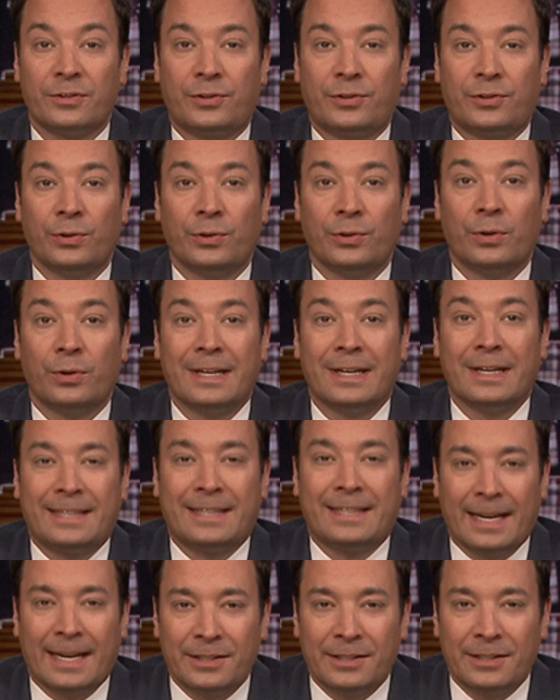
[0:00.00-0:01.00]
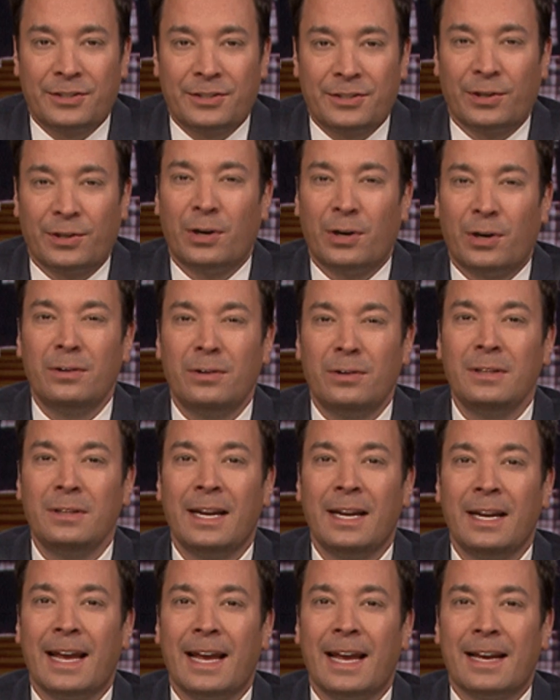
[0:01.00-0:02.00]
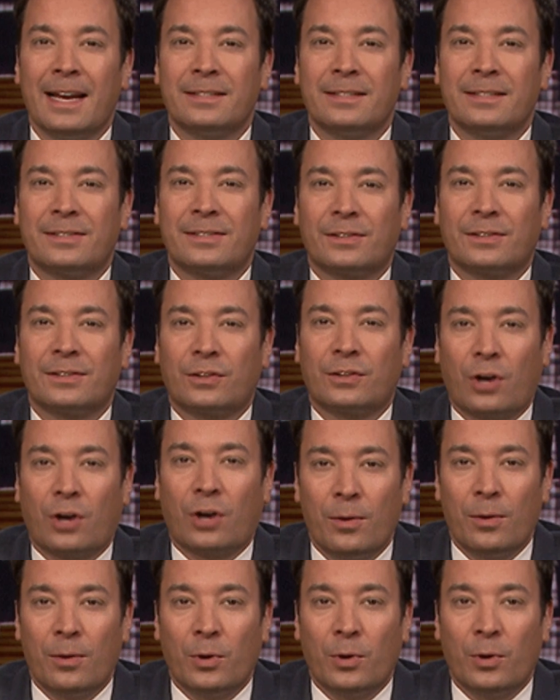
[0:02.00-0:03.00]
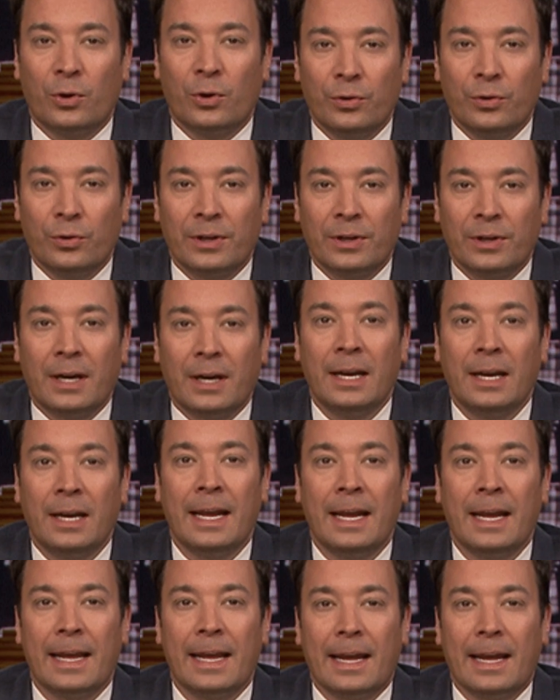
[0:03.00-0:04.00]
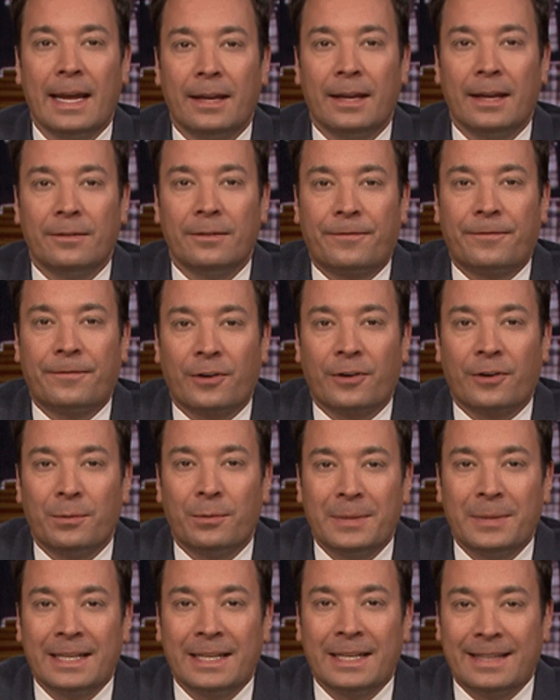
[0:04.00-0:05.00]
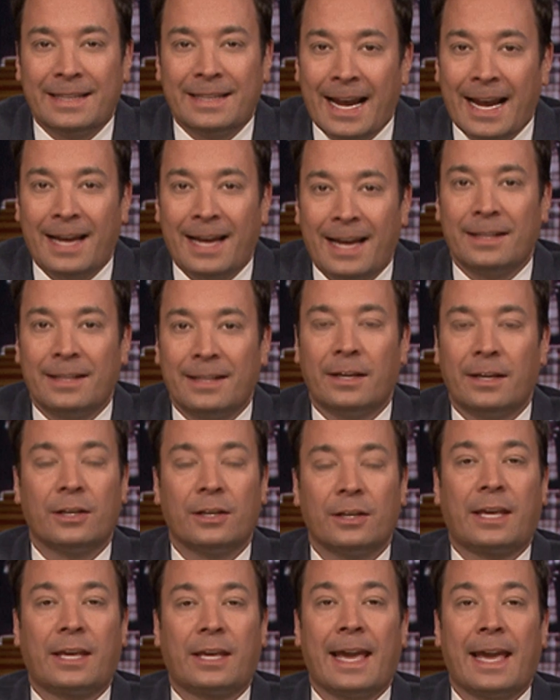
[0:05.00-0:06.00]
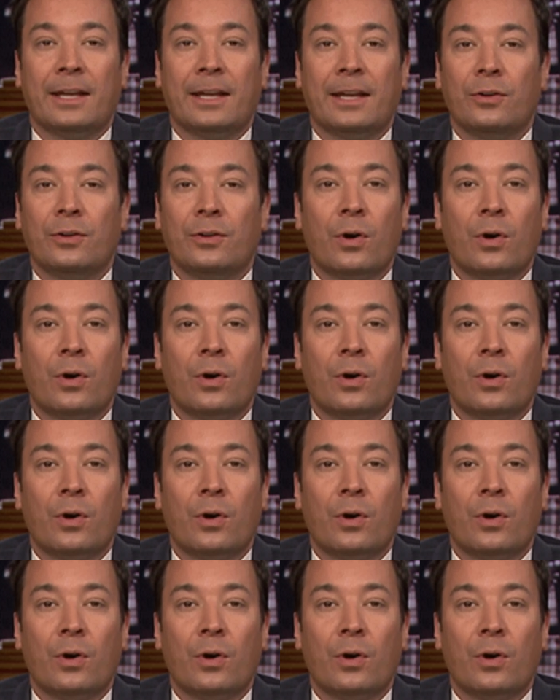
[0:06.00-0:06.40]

always giving her shout outs to people. She'll stop her rants for 3 to 5